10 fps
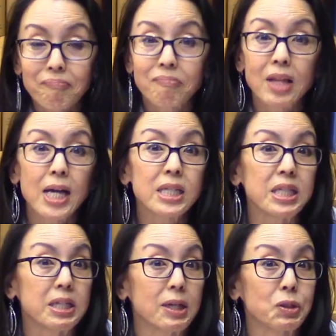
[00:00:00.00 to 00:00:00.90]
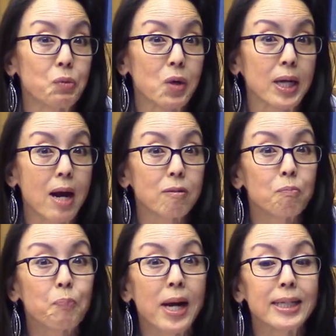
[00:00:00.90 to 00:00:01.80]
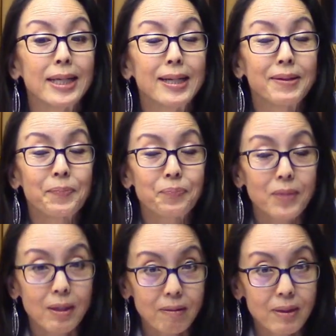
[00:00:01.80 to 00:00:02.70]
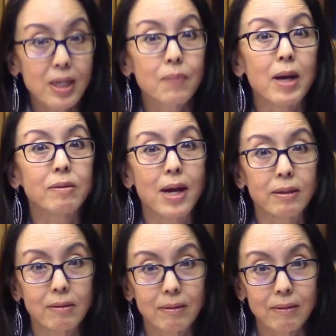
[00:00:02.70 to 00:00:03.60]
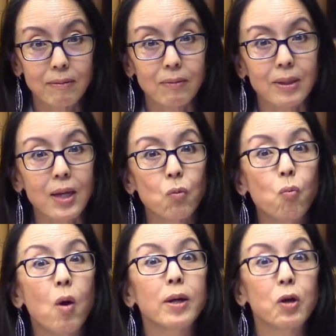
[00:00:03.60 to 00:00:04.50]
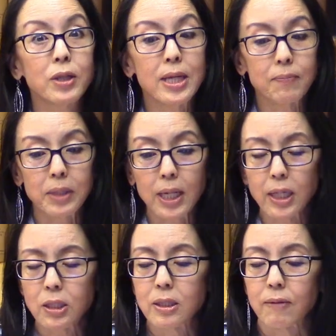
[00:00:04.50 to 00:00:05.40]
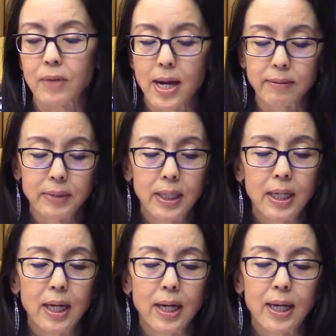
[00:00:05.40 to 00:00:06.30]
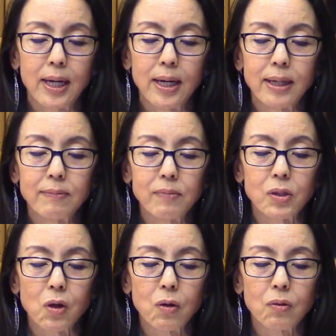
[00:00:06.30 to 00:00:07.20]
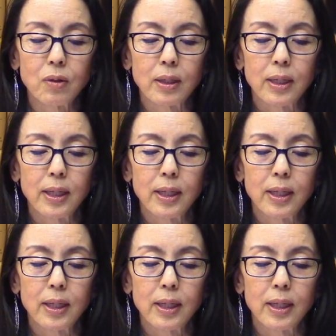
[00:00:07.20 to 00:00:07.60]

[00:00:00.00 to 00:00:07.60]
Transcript: a lot of details to work out, but think about that. Like, what are the implications of that? So